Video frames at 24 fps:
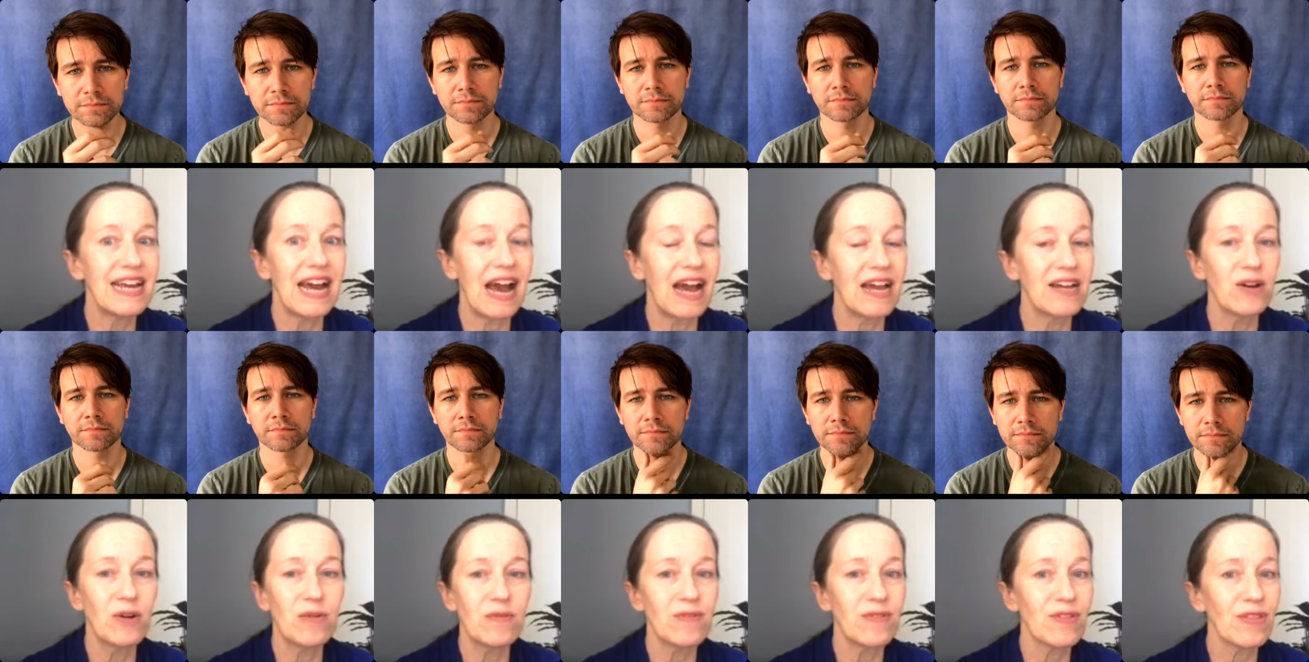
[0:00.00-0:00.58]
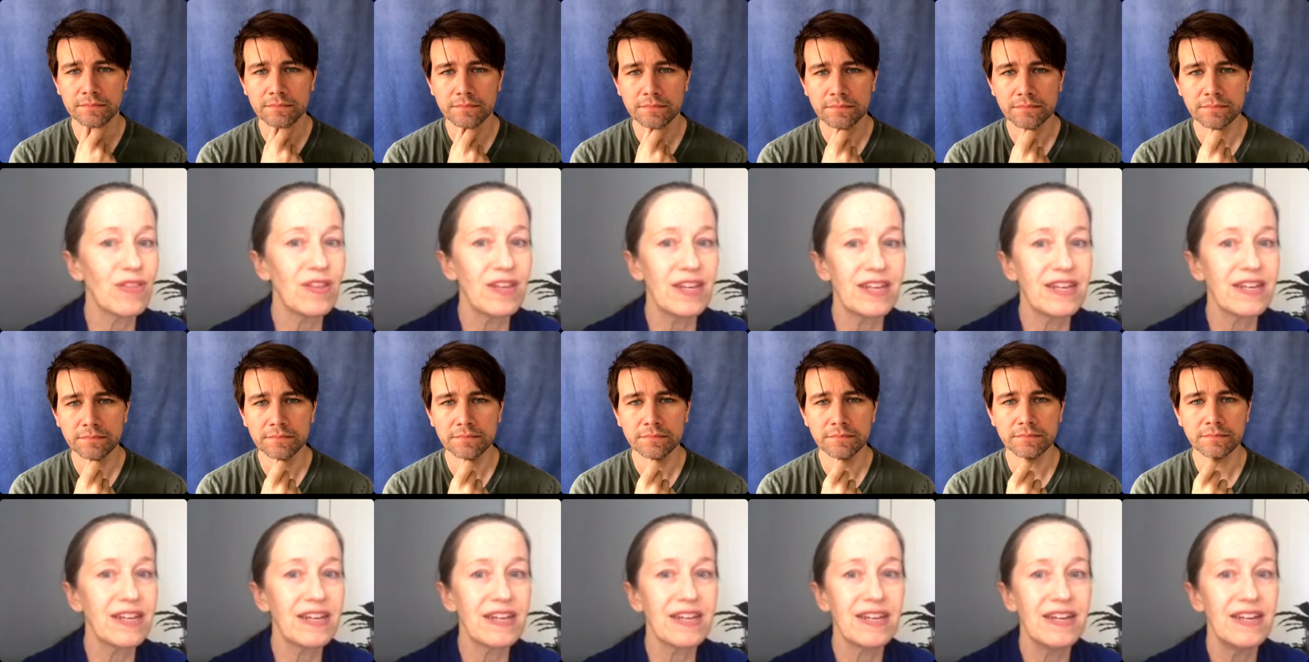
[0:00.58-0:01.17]
Speaker 1: "I don't
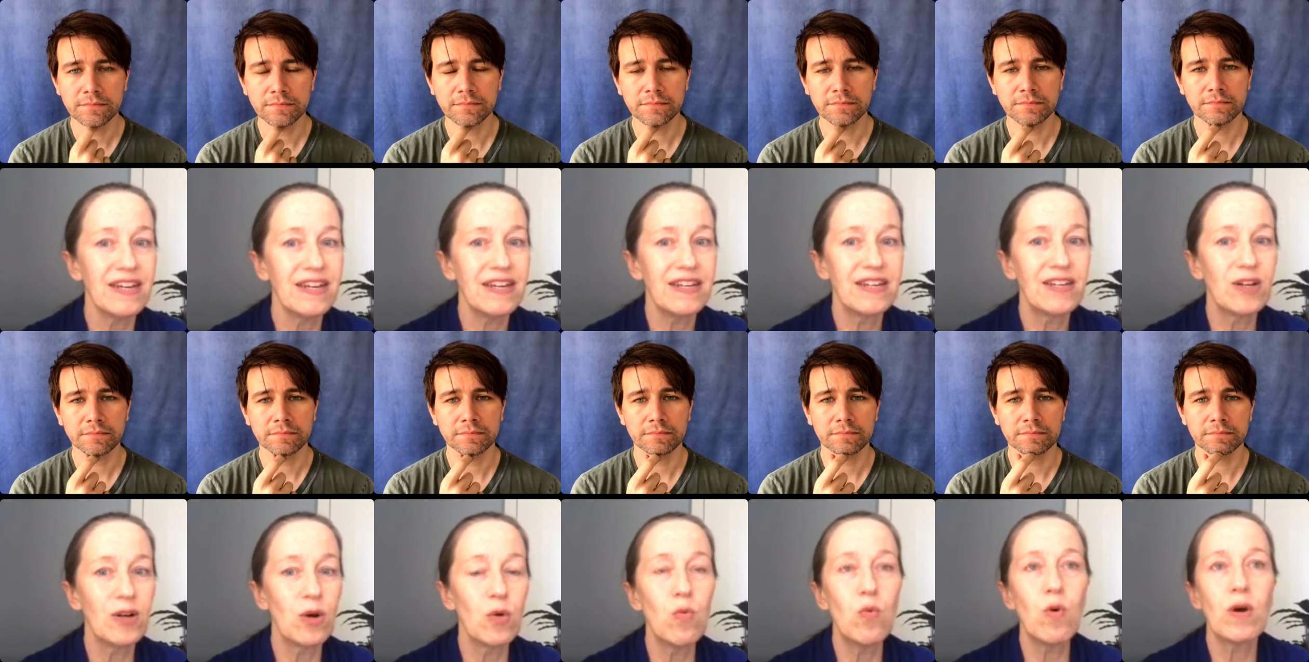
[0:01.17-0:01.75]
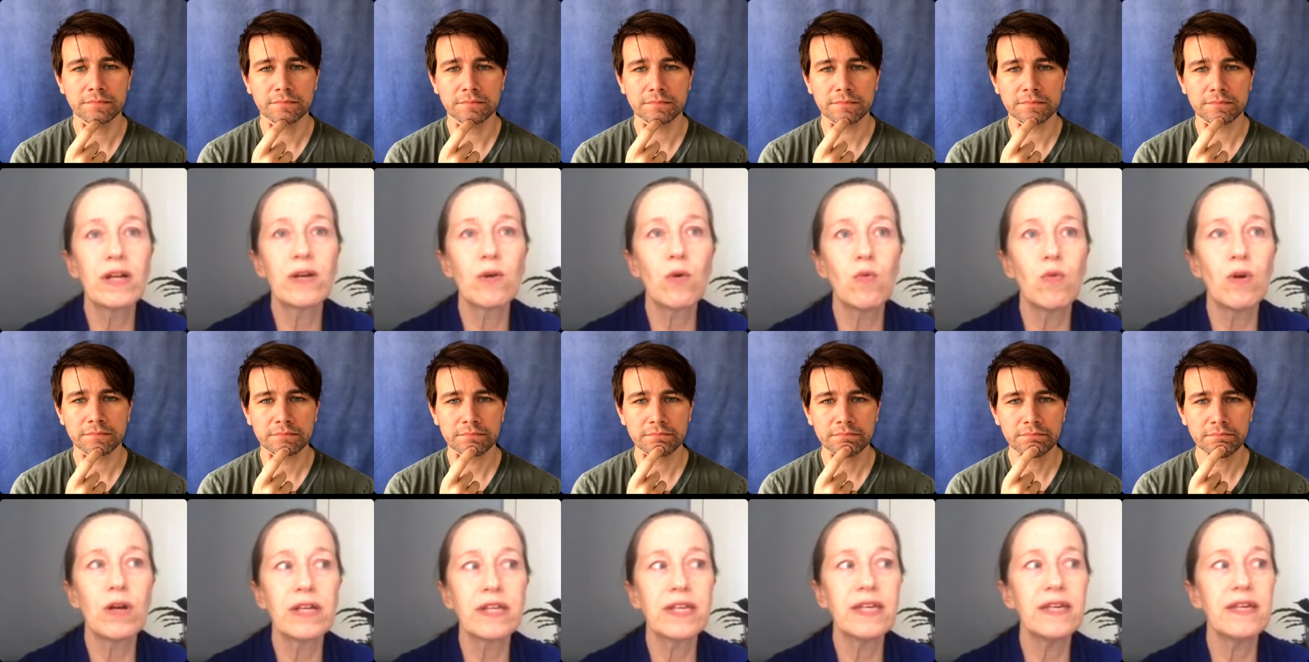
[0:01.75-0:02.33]
think you know." One
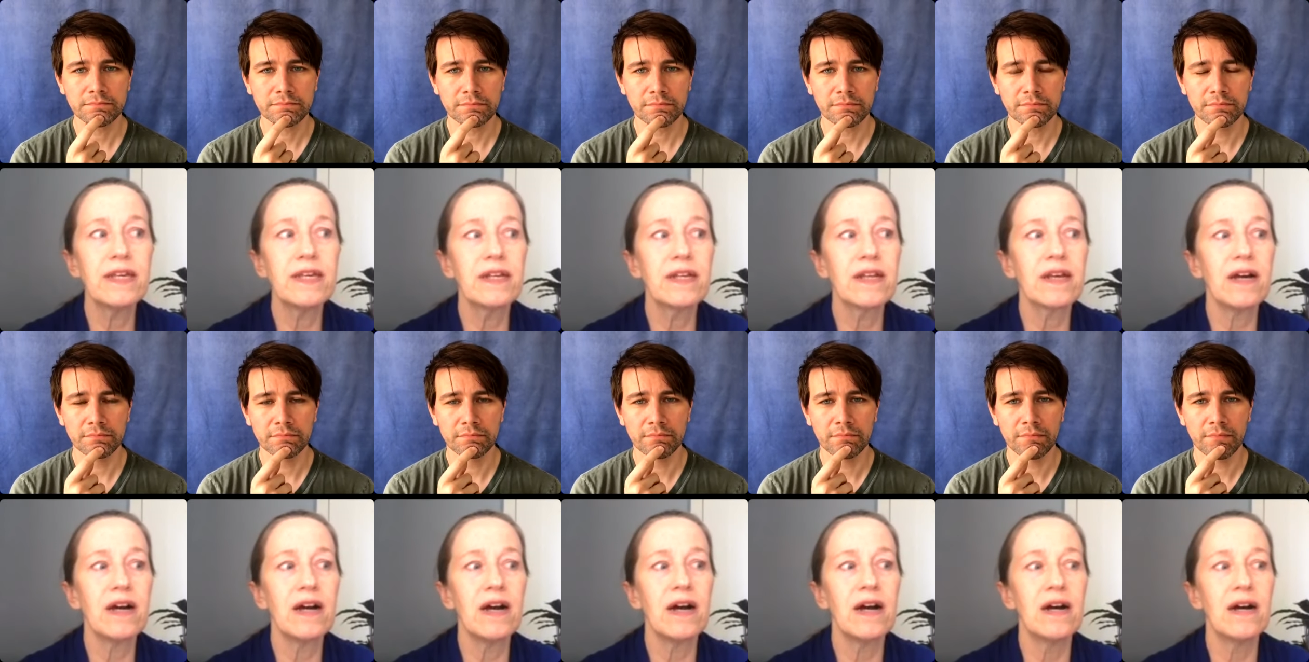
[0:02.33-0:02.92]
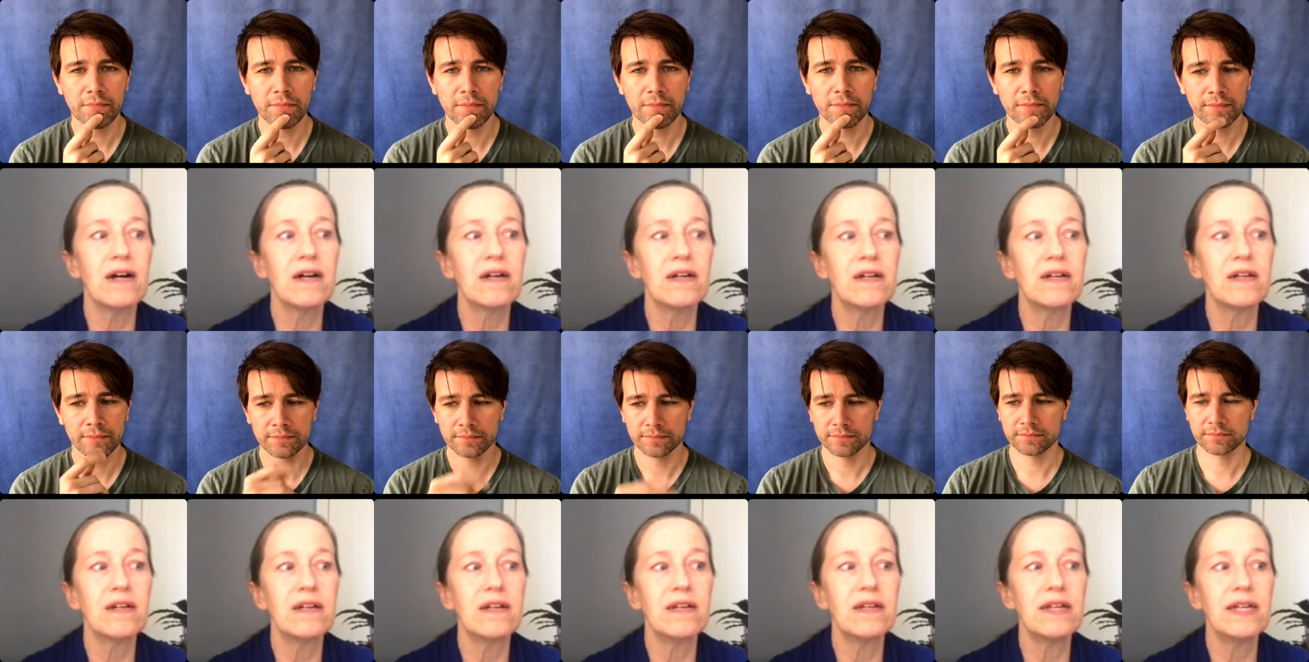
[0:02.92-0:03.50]
one kid, uh,
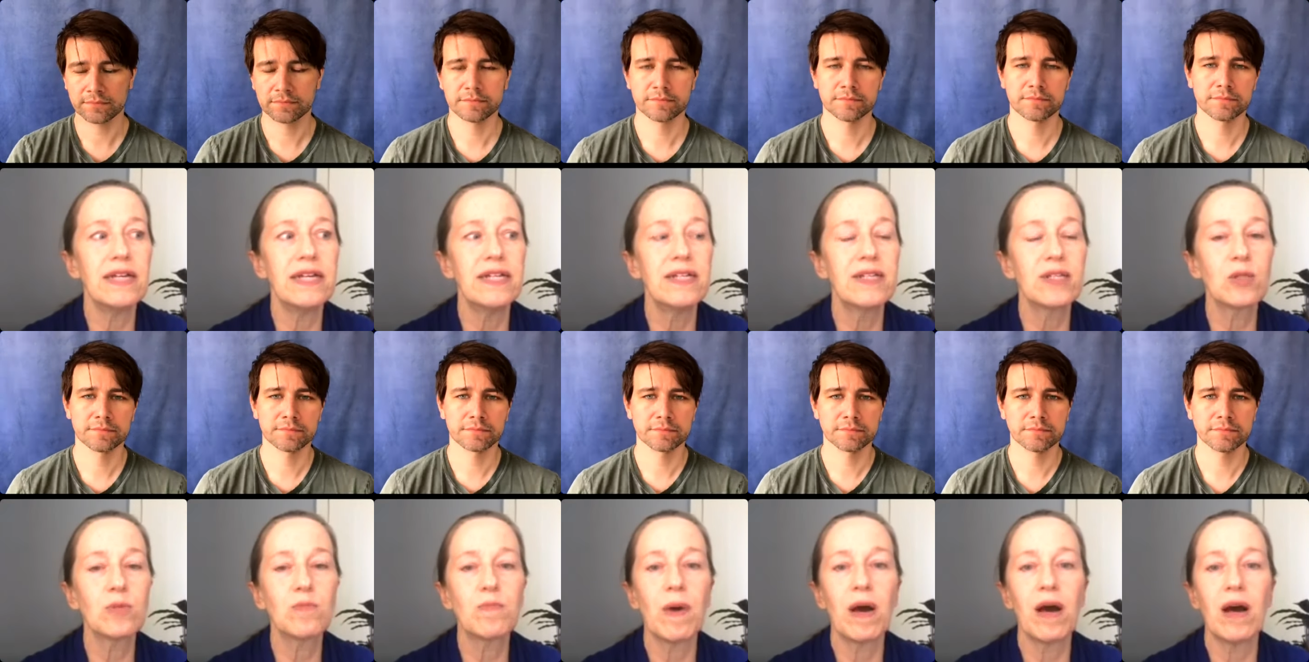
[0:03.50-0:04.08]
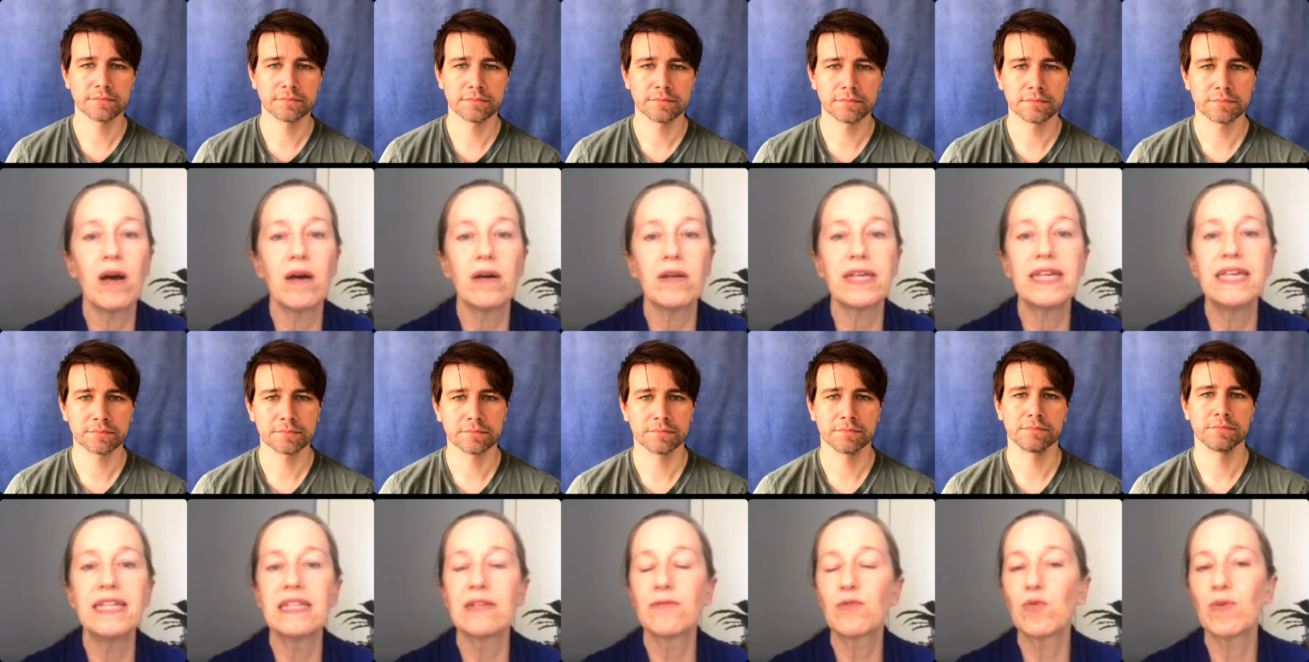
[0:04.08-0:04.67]
his uh,
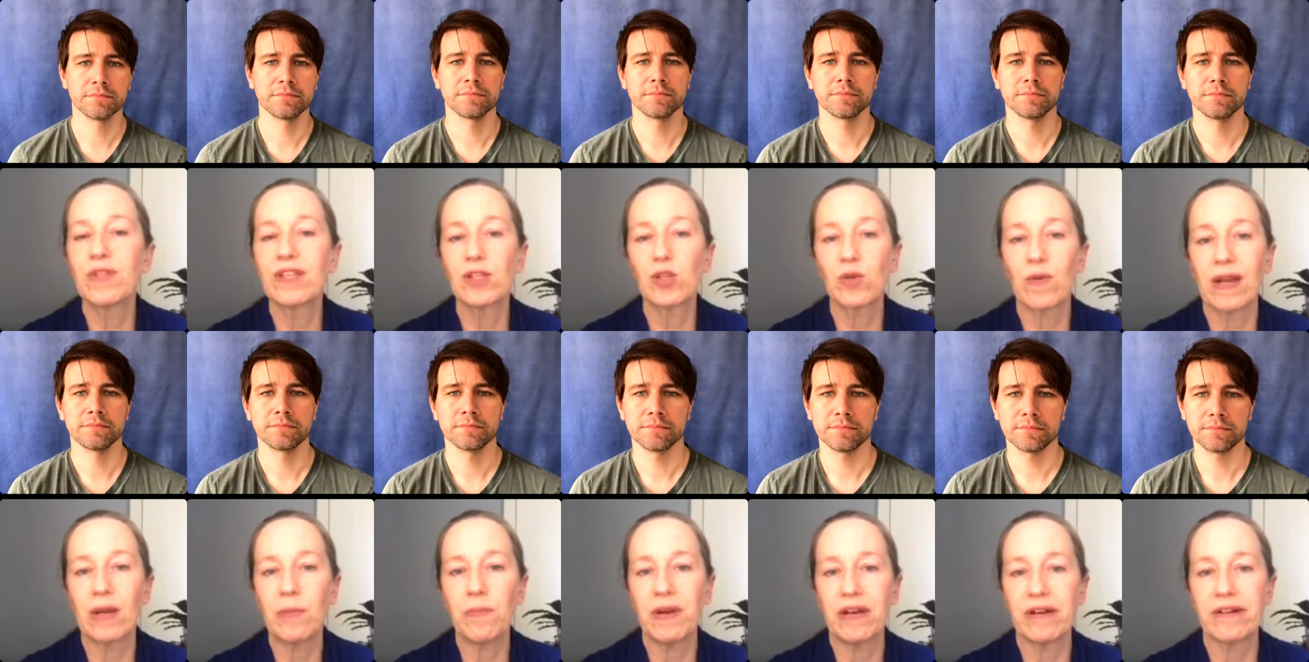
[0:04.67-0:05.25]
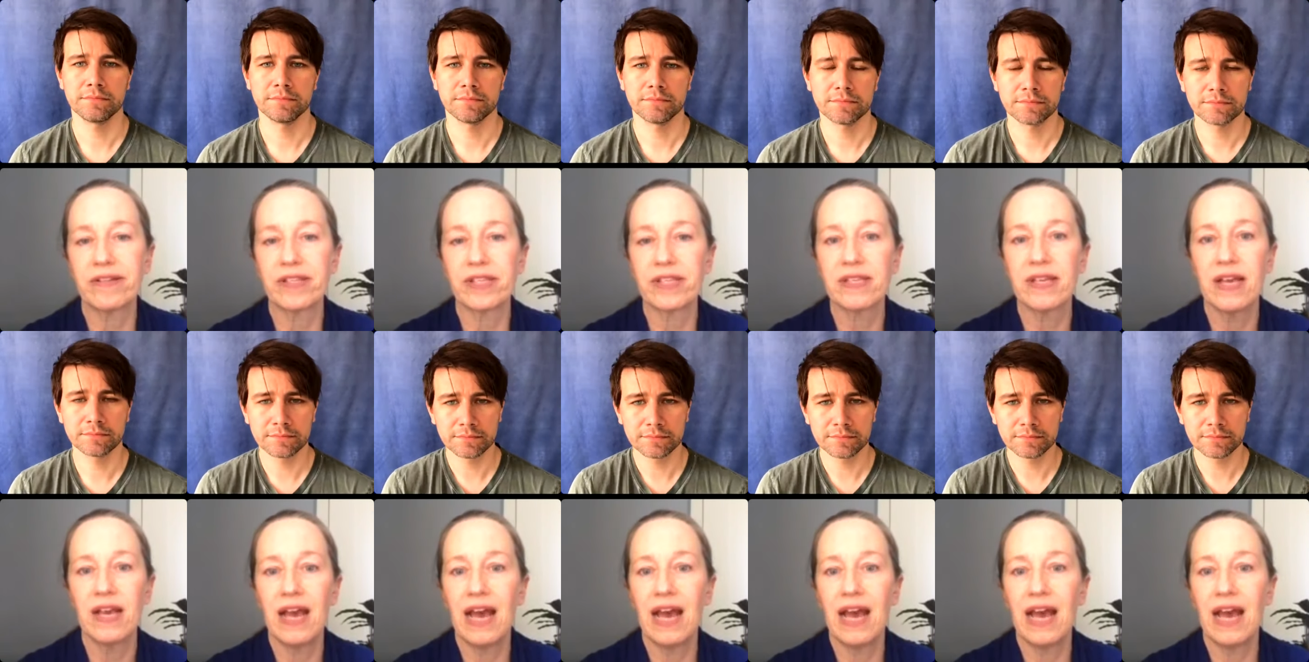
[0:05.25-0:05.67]
he lives with his grandparents,